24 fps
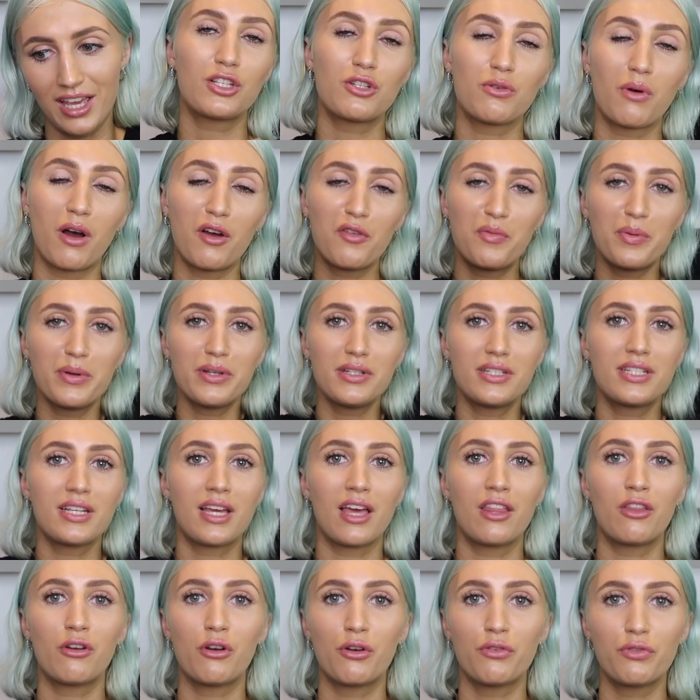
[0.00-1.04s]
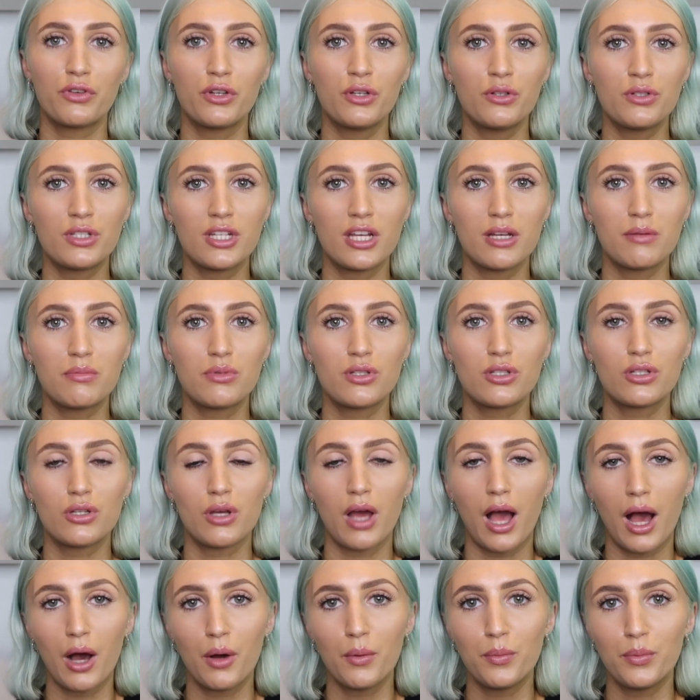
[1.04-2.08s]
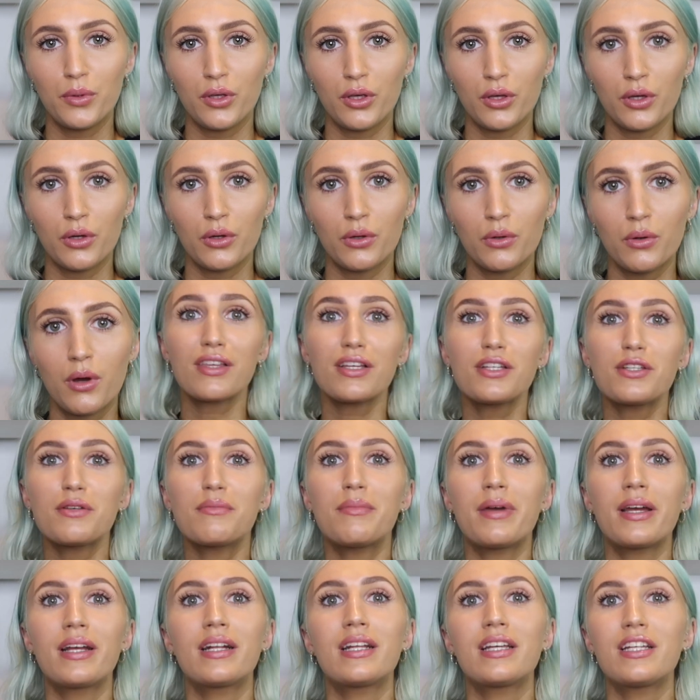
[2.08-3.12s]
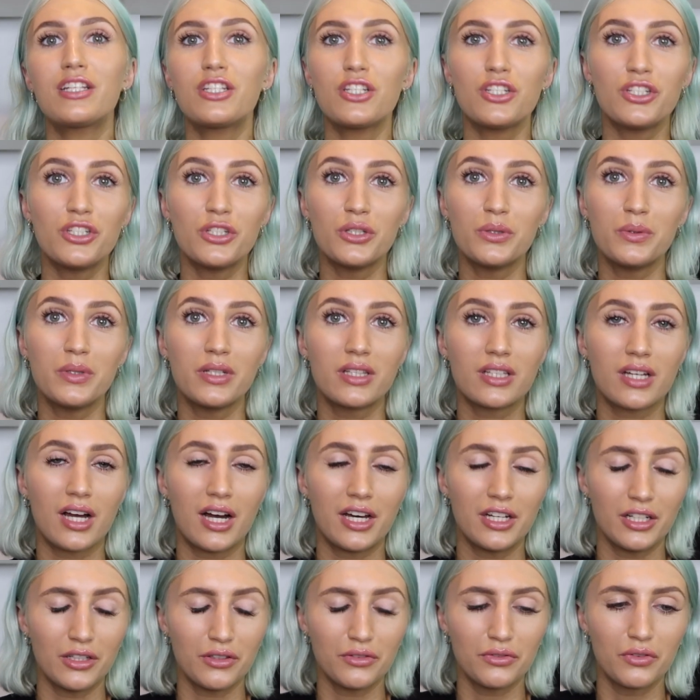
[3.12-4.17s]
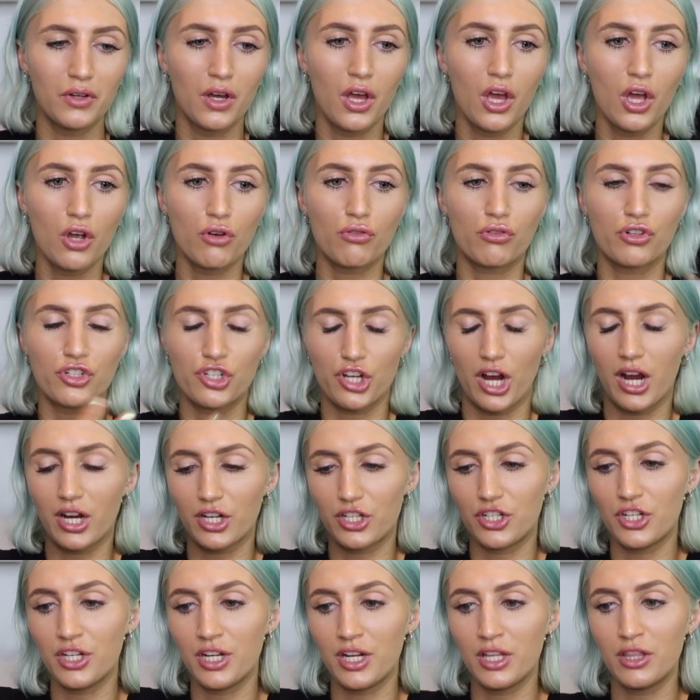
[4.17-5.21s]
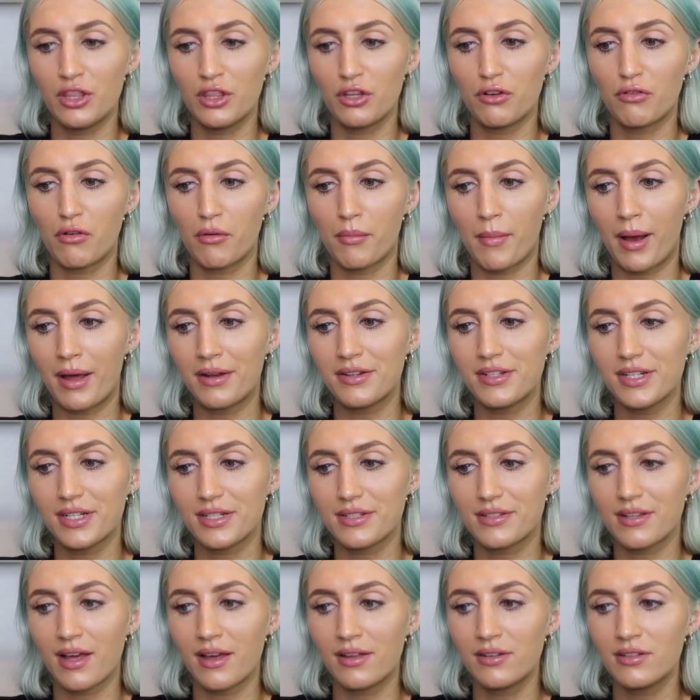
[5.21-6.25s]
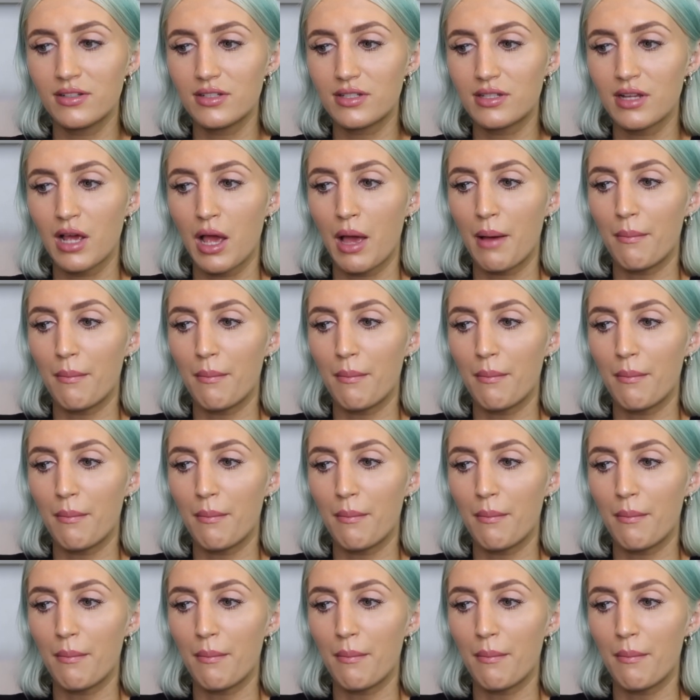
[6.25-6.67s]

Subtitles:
So I've put together a few tips to help you. These are mainly to do with kind of rejection in the romantic sense,